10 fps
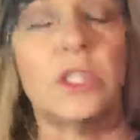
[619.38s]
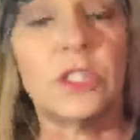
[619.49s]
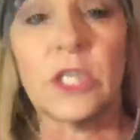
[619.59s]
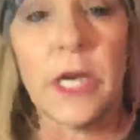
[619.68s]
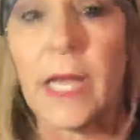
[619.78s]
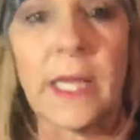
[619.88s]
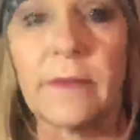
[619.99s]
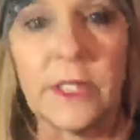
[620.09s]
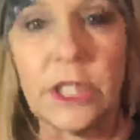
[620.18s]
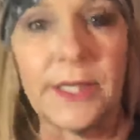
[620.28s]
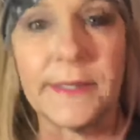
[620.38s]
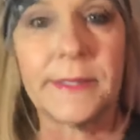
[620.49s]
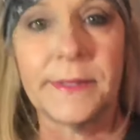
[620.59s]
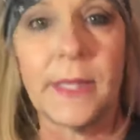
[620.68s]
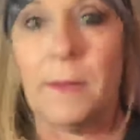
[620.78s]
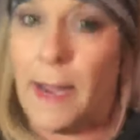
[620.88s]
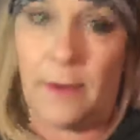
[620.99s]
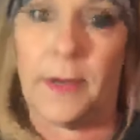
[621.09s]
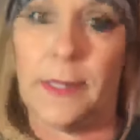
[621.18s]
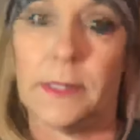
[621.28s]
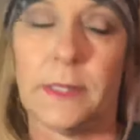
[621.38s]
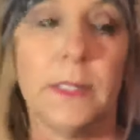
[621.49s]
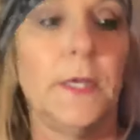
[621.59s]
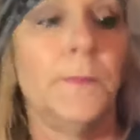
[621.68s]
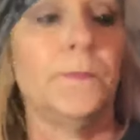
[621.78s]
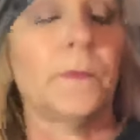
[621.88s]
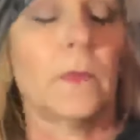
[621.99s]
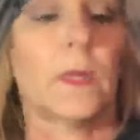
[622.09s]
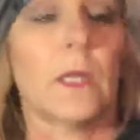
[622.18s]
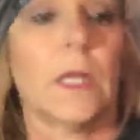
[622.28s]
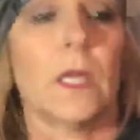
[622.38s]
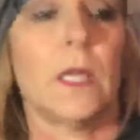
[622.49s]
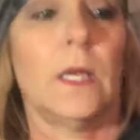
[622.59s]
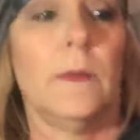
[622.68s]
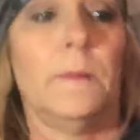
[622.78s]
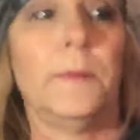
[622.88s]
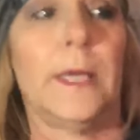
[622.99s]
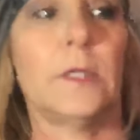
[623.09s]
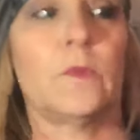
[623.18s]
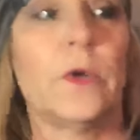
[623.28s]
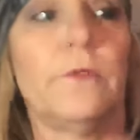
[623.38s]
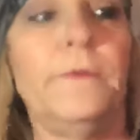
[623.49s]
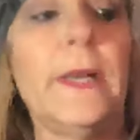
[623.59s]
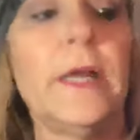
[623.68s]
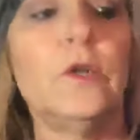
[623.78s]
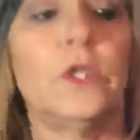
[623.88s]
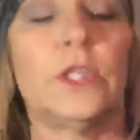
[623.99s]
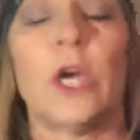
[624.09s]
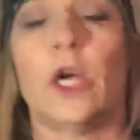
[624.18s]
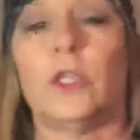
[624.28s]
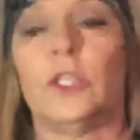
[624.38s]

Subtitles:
to not give a shit about it. Because when her video starts,